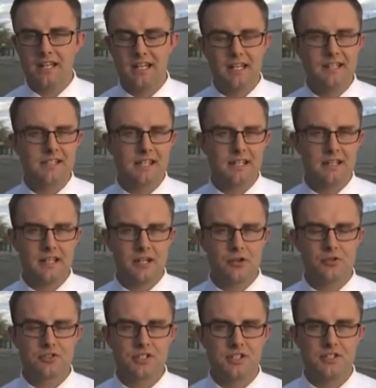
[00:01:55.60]
it is
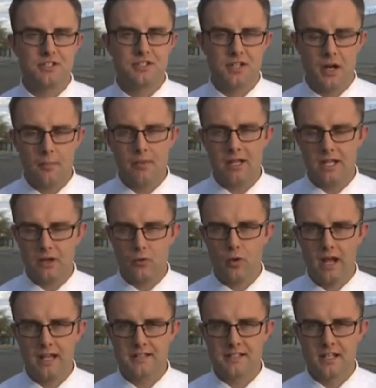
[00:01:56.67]
illegal to dump
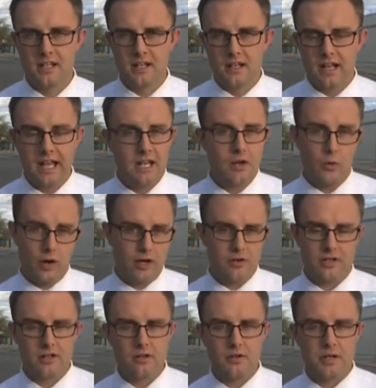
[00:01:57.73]
e-waste
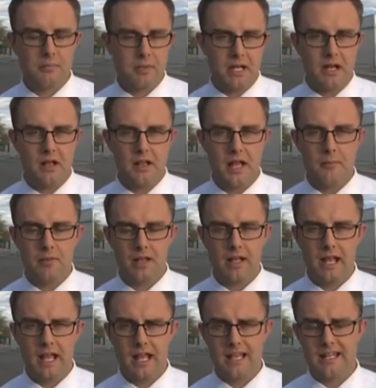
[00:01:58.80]
anywhere, including BLM
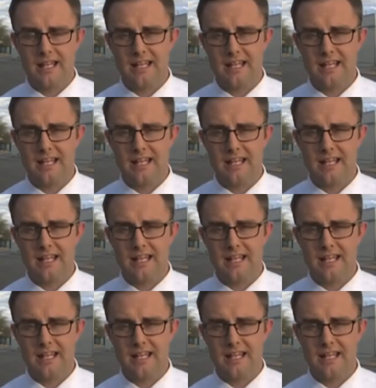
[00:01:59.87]
and,